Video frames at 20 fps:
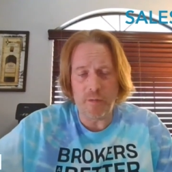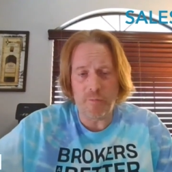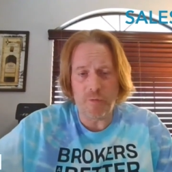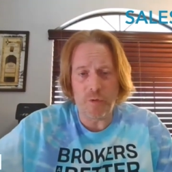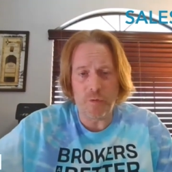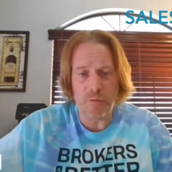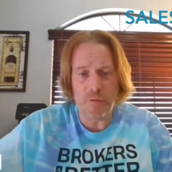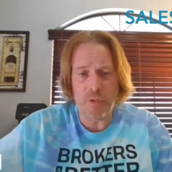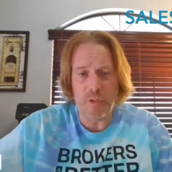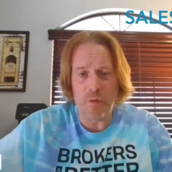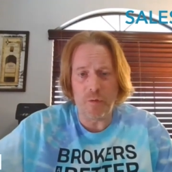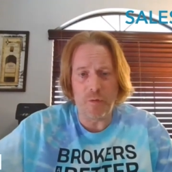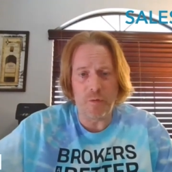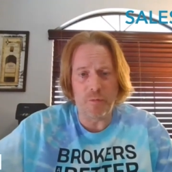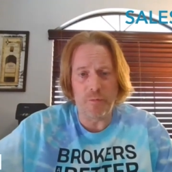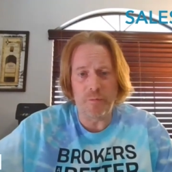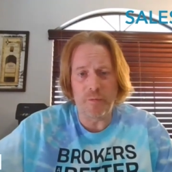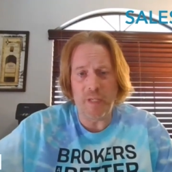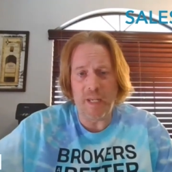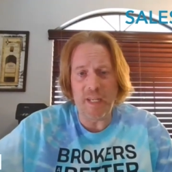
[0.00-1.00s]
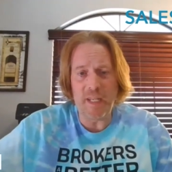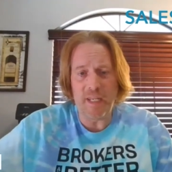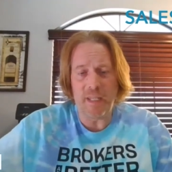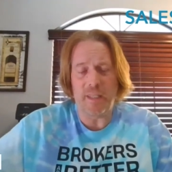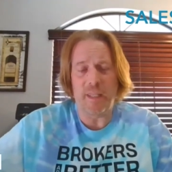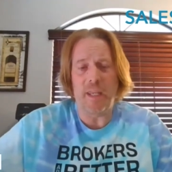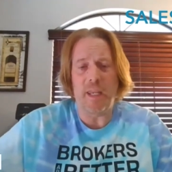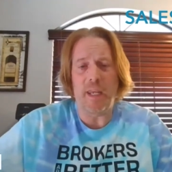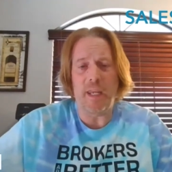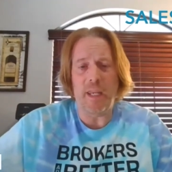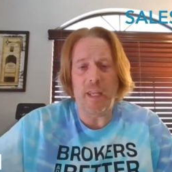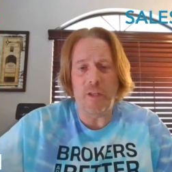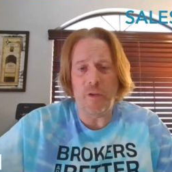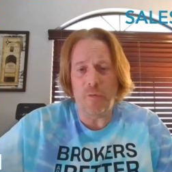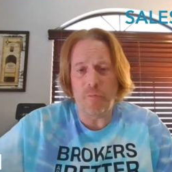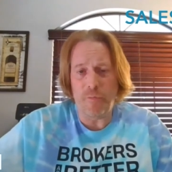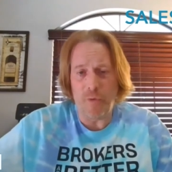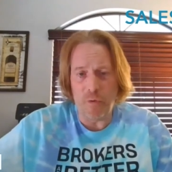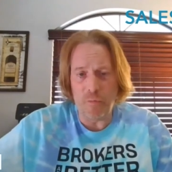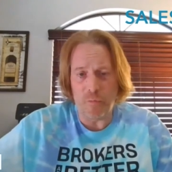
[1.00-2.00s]
If you sold anything and
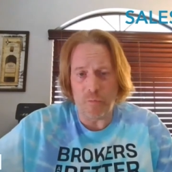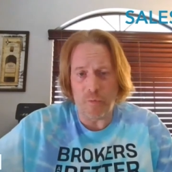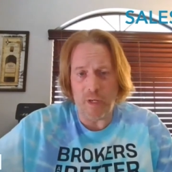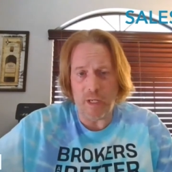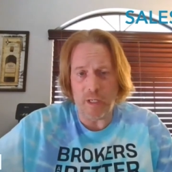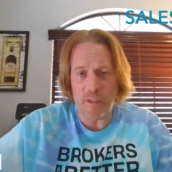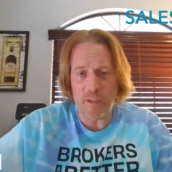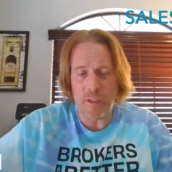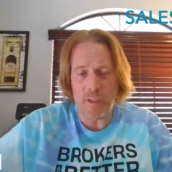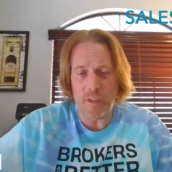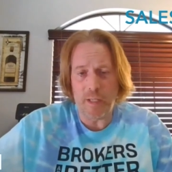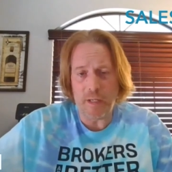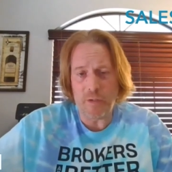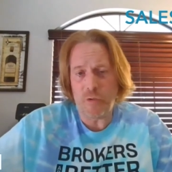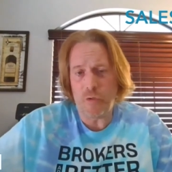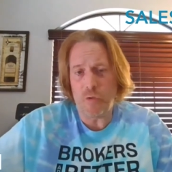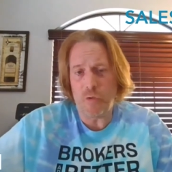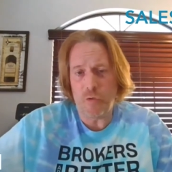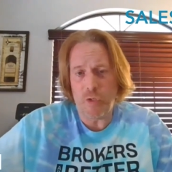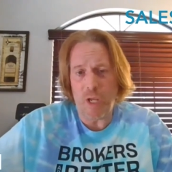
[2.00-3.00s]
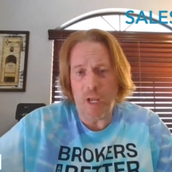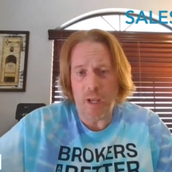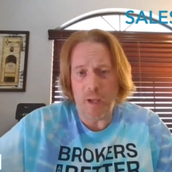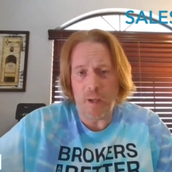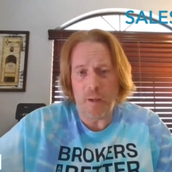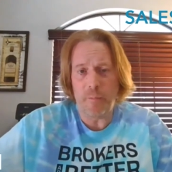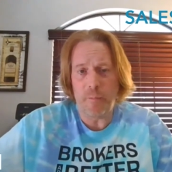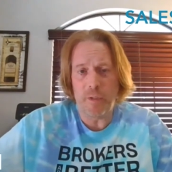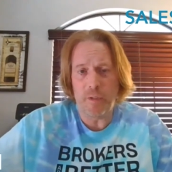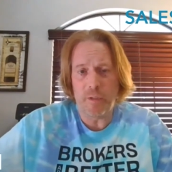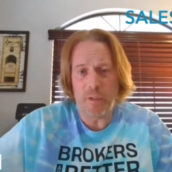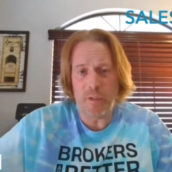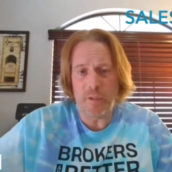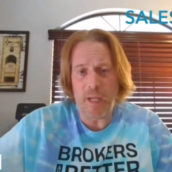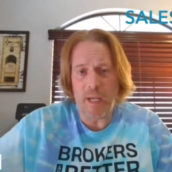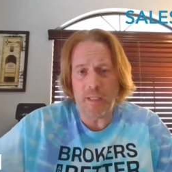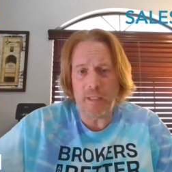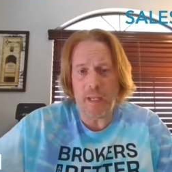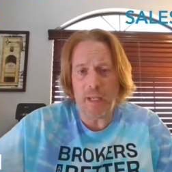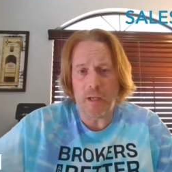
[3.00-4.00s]
your phone rings, that's your job to
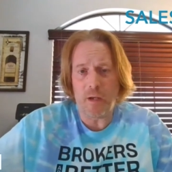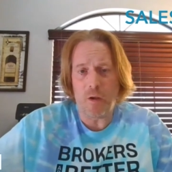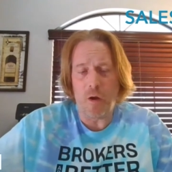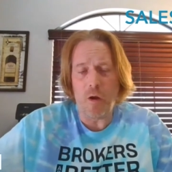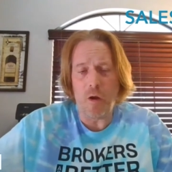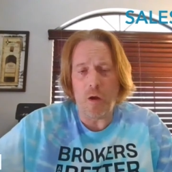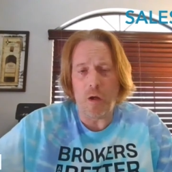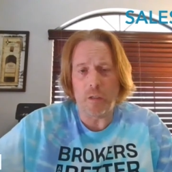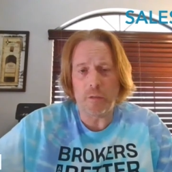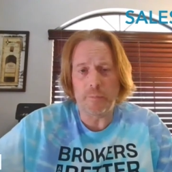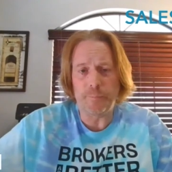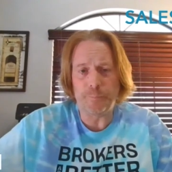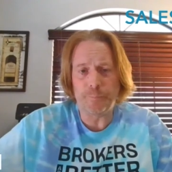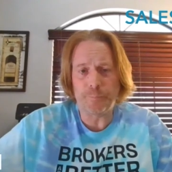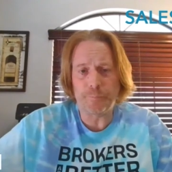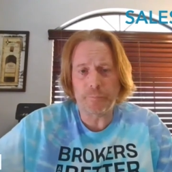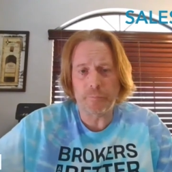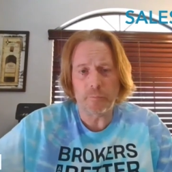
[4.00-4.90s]
take that call.